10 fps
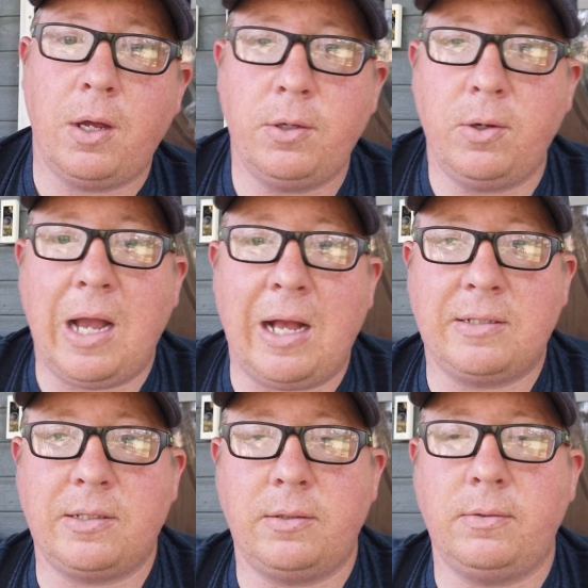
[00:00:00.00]
you
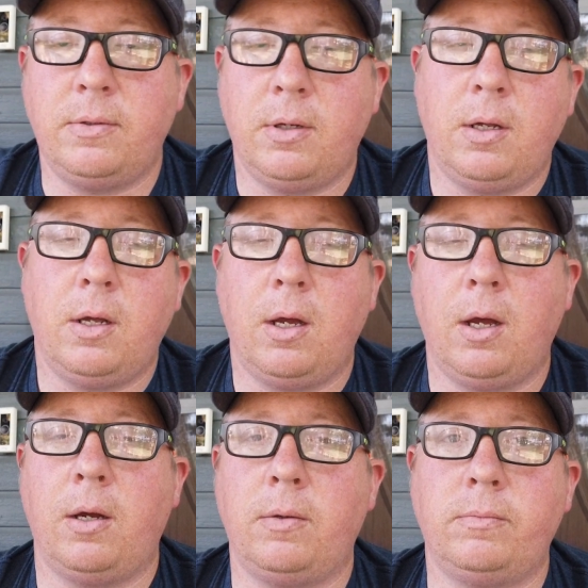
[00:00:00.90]
guys can
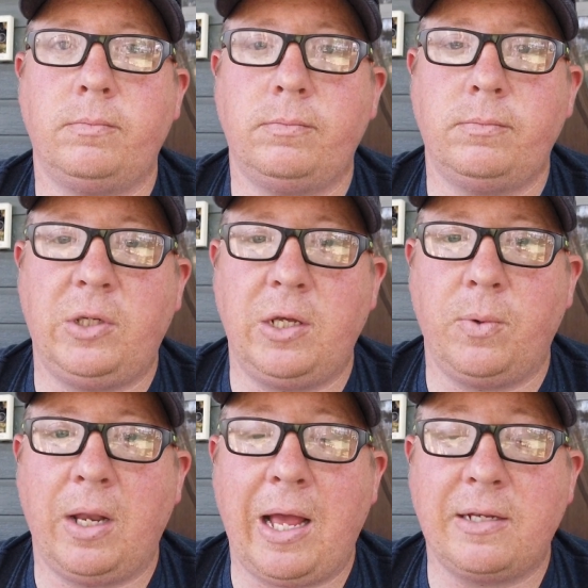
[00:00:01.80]

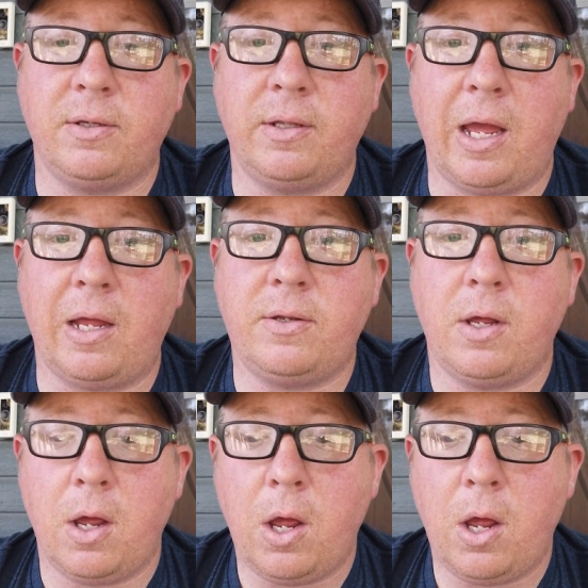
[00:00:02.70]
relax on that.